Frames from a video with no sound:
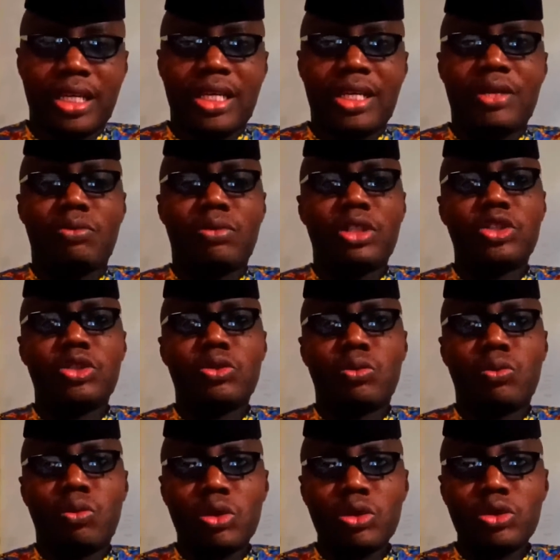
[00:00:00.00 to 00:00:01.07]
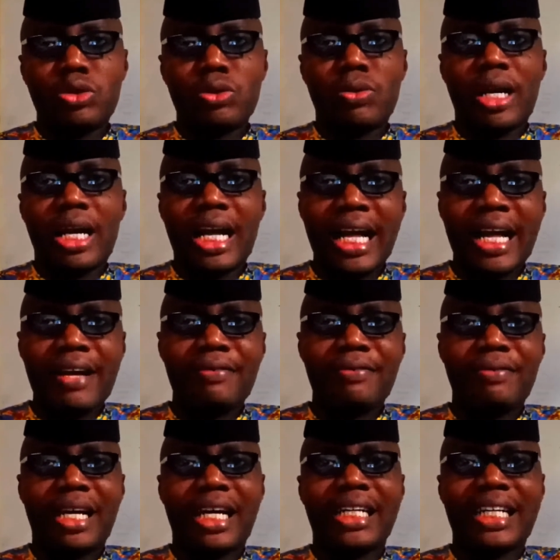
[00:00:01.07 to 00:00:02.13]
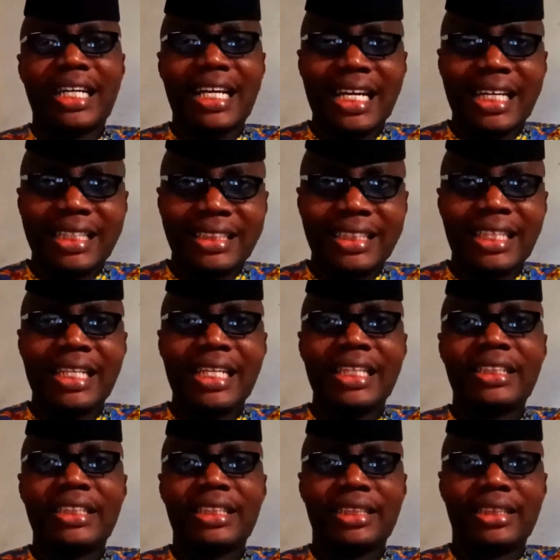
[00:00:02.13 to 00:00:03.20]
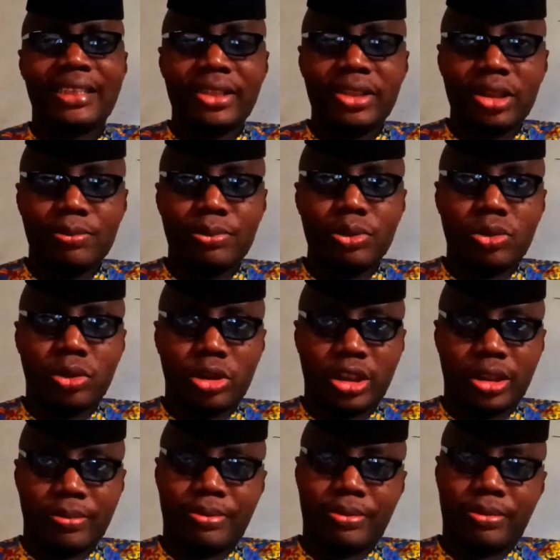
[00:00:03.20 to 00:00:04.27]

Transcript: when you want to have an excellent distributorship,